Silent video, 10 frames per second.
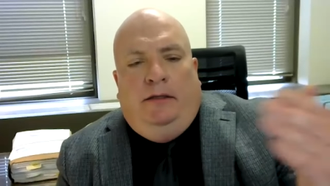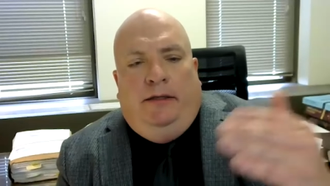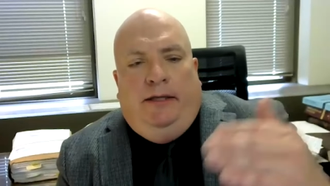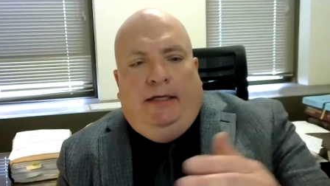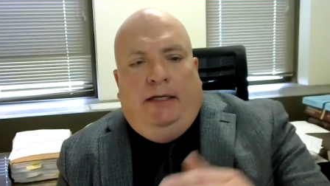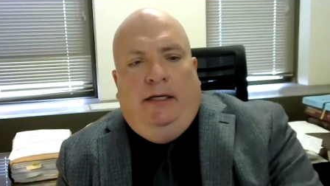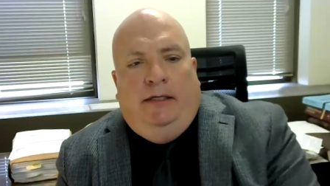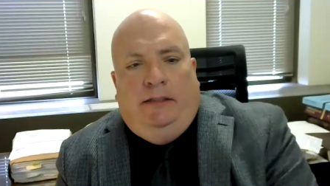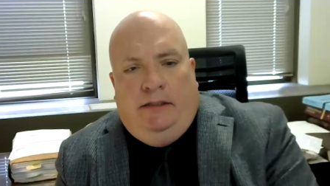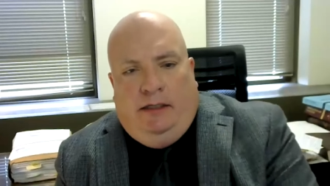That
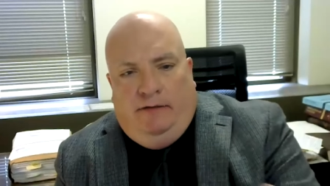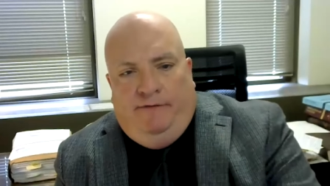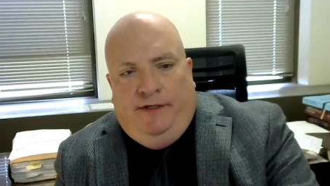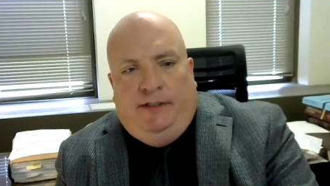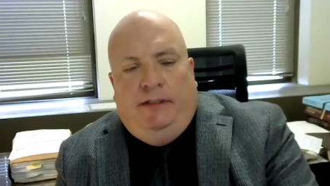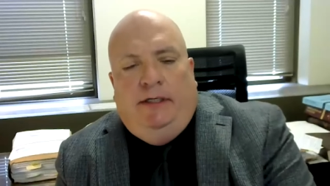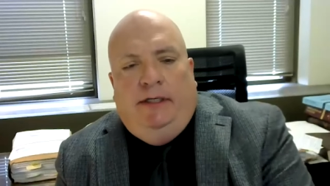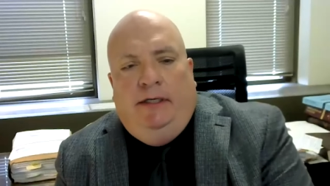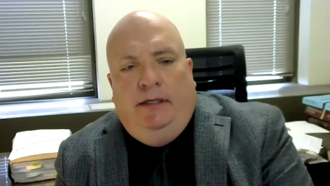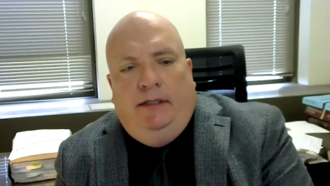case,
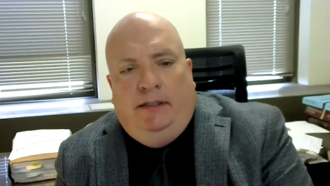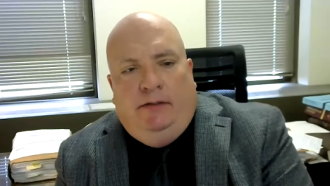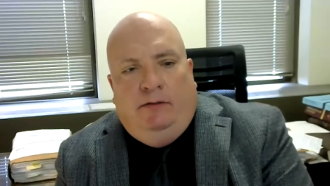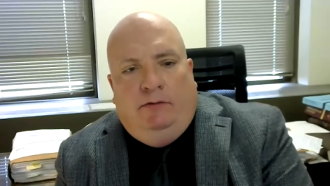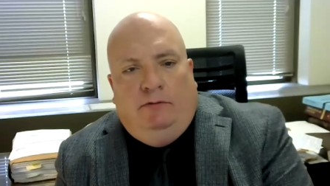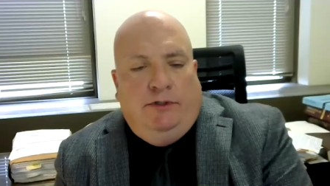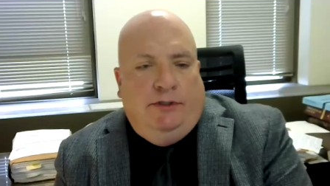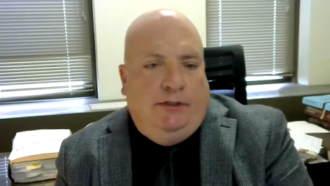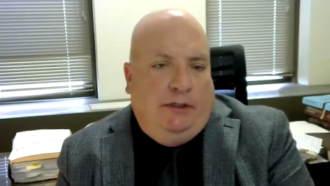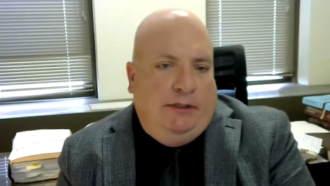obviously, it
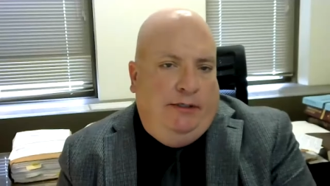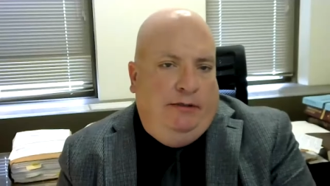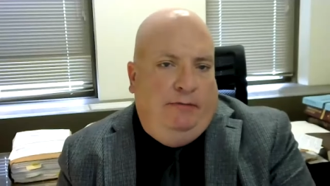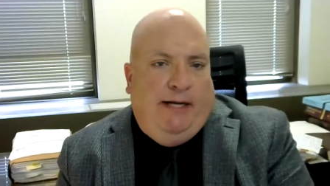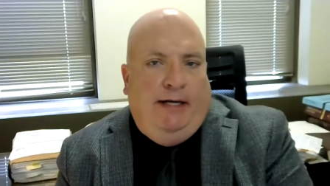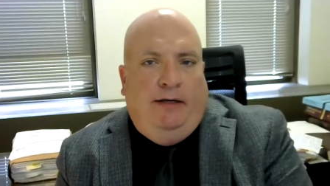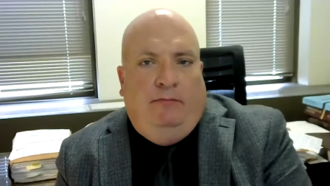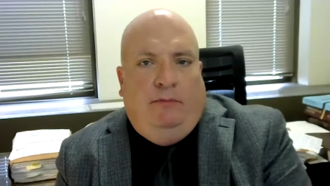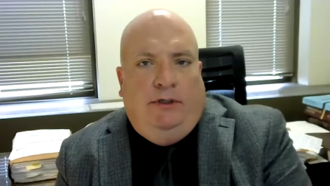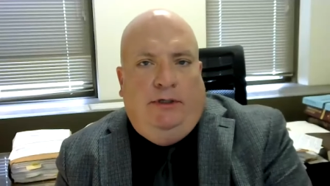was argued back in
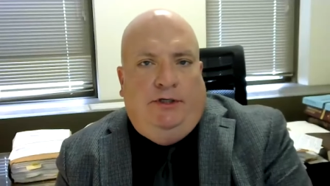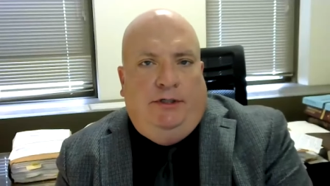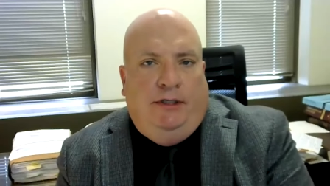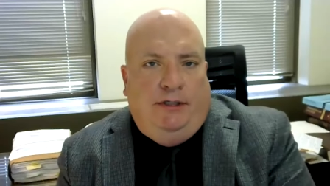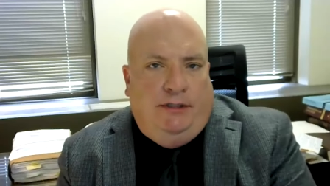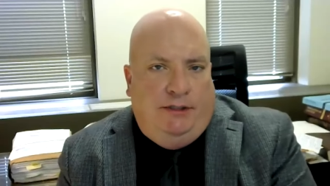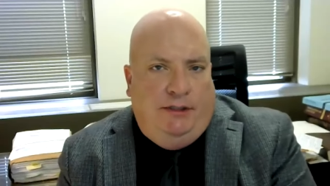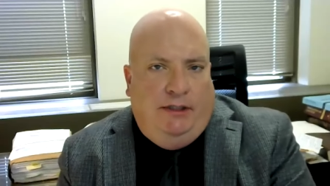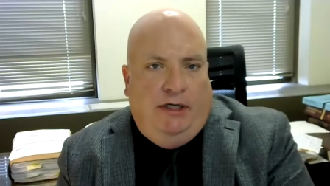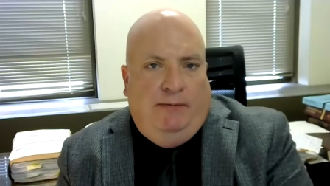March.
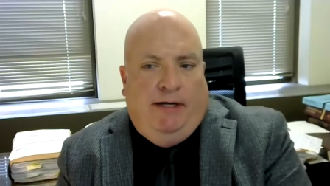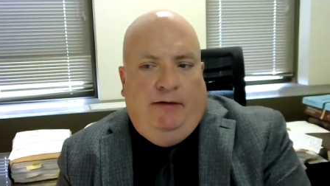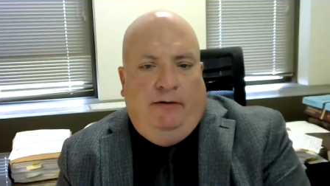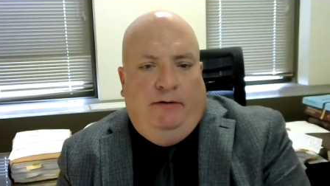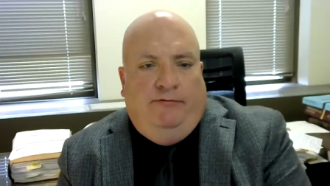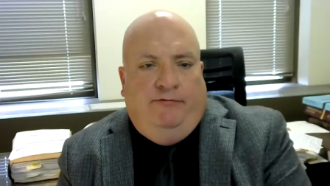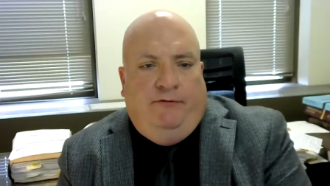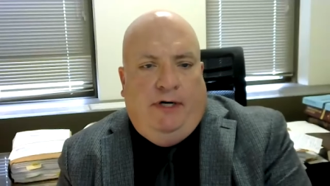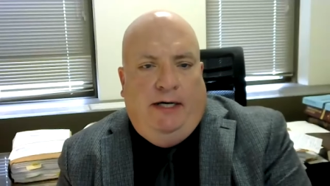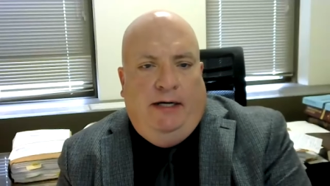Decision came out on
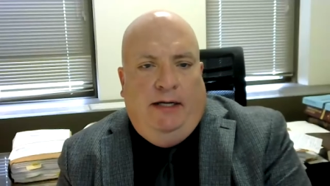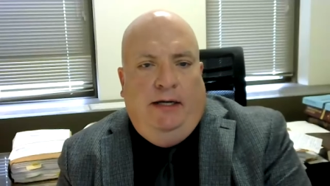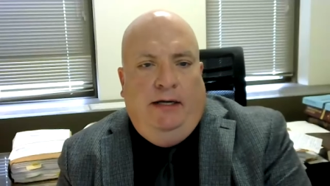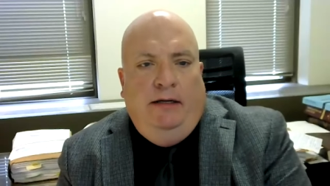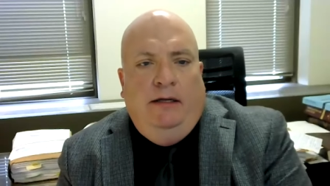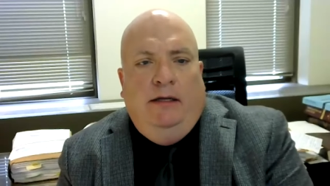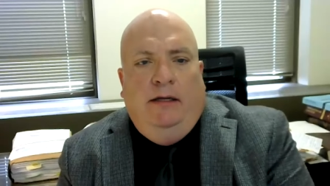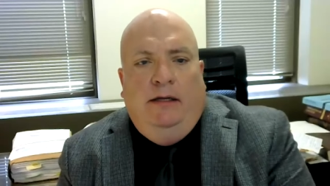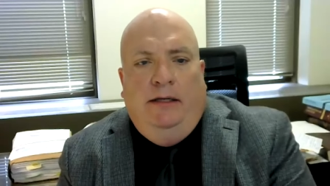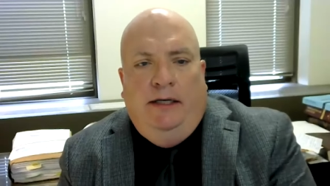Friday
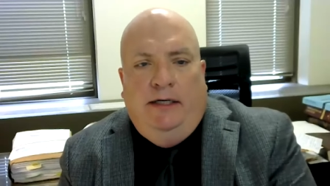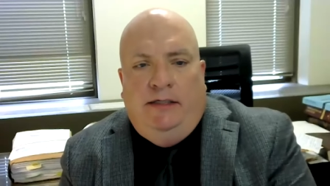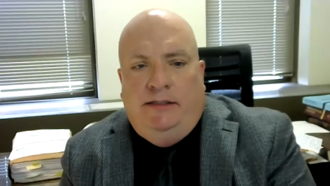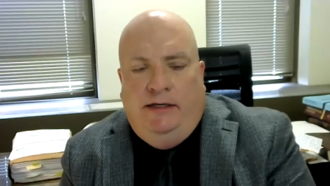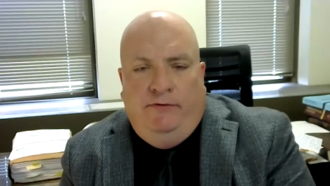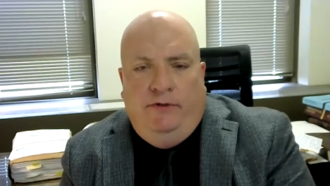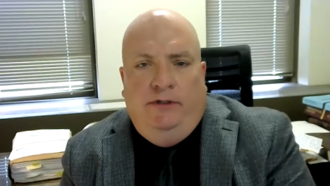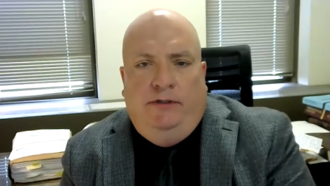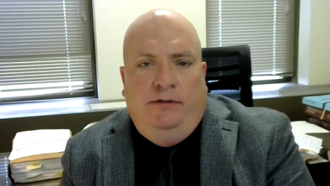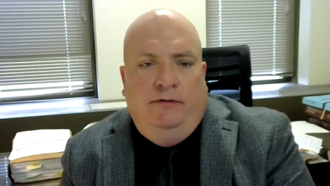in a seven
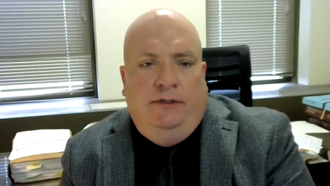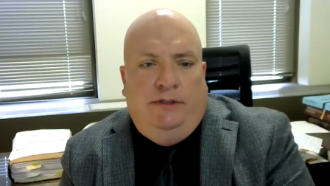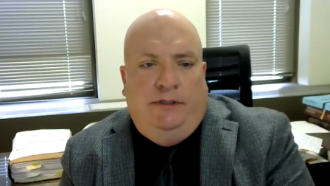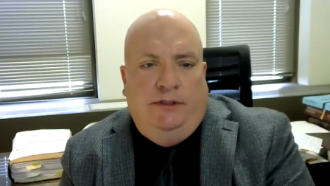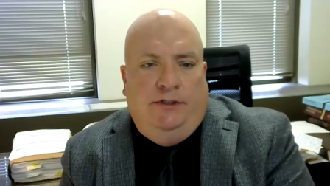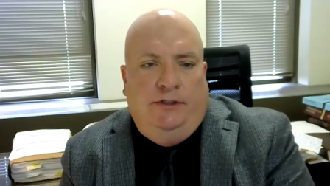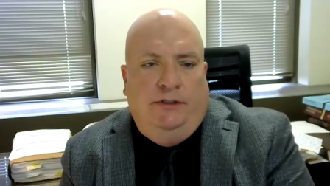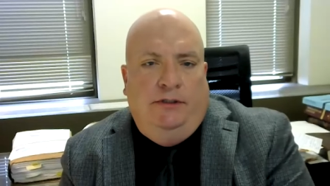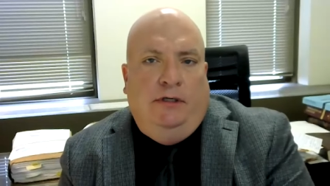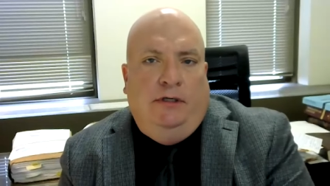to two
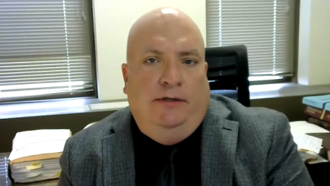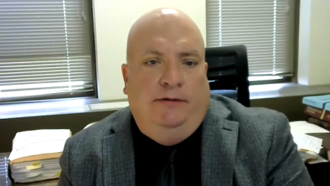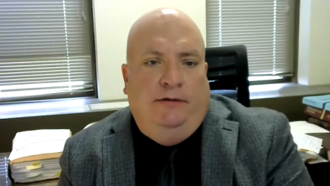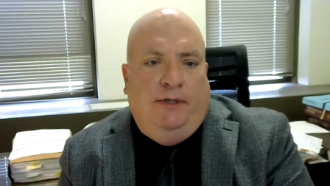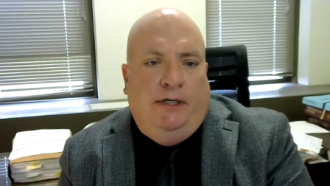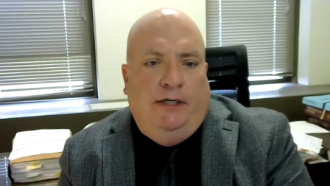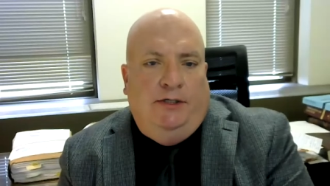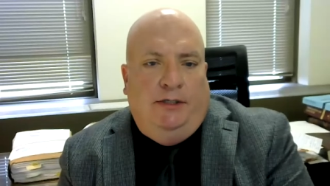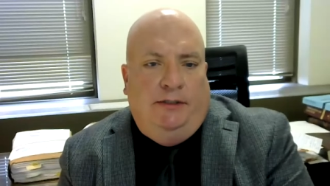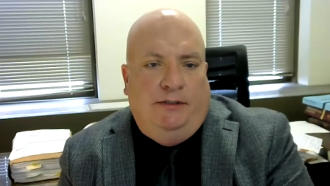decision authored by
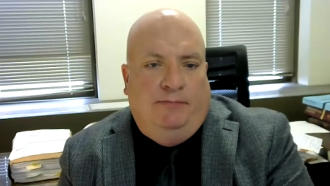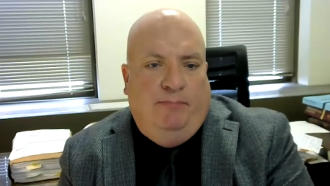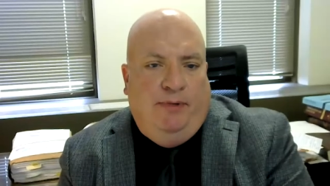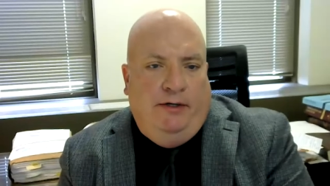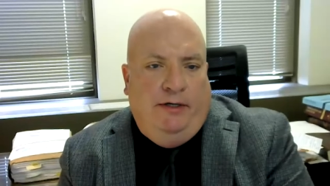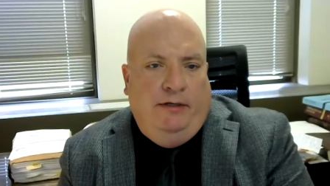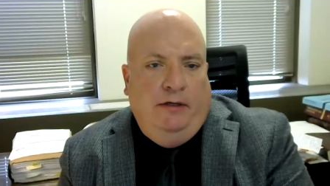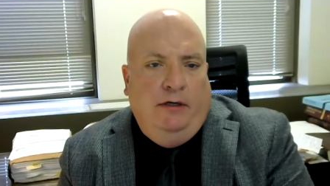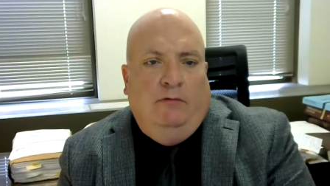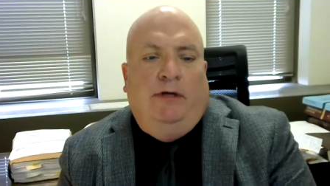Justice Barrett.
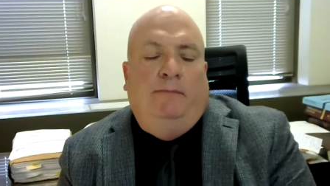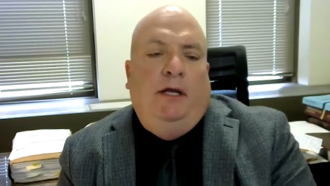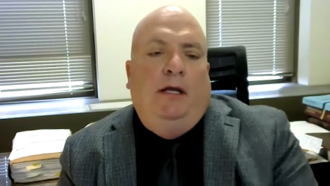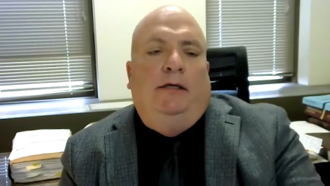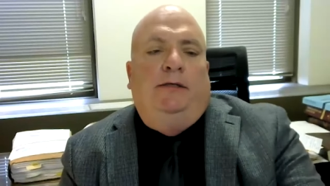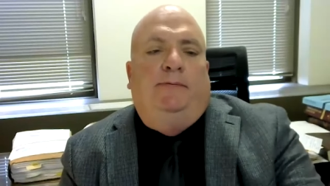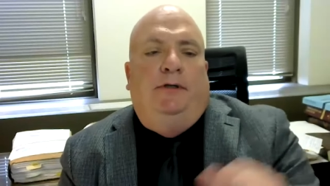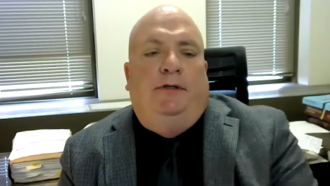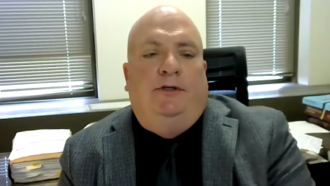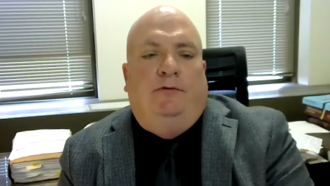Well, let's put
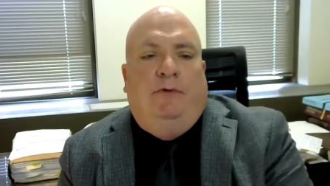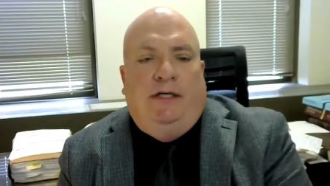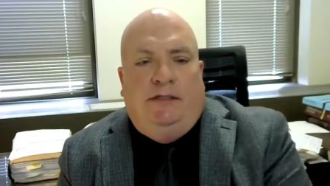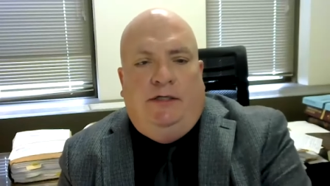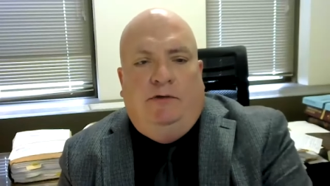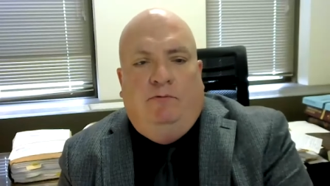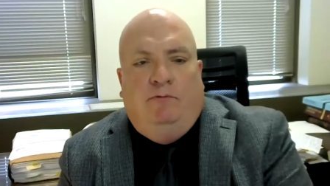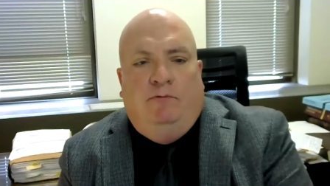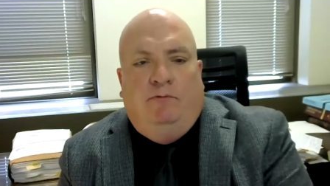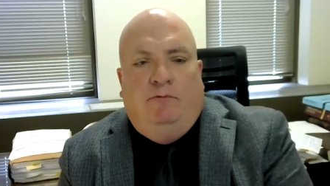it this way six
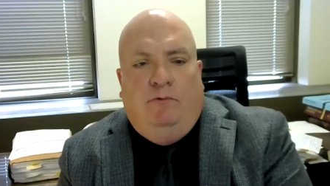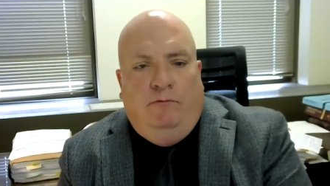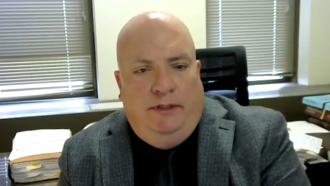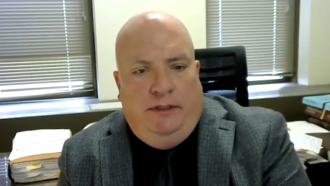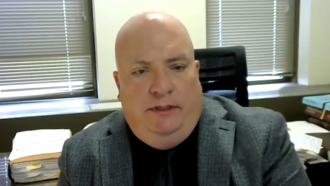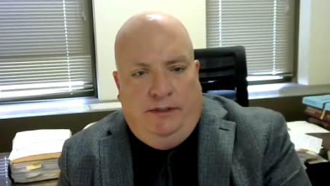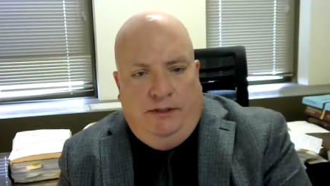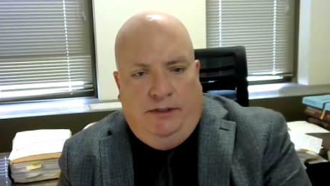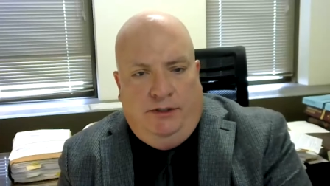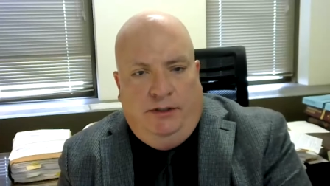1
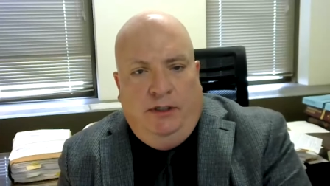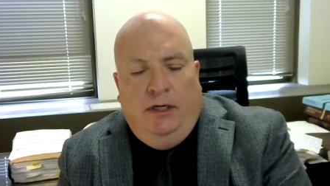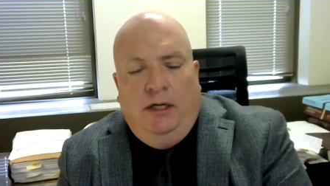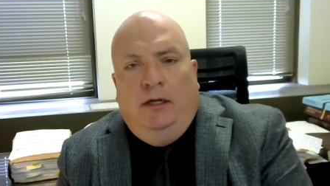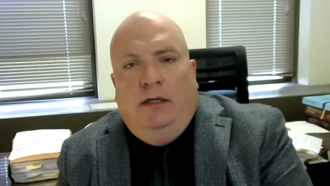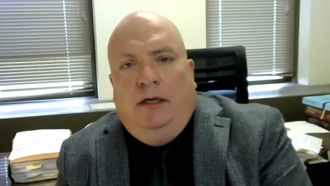1 decision.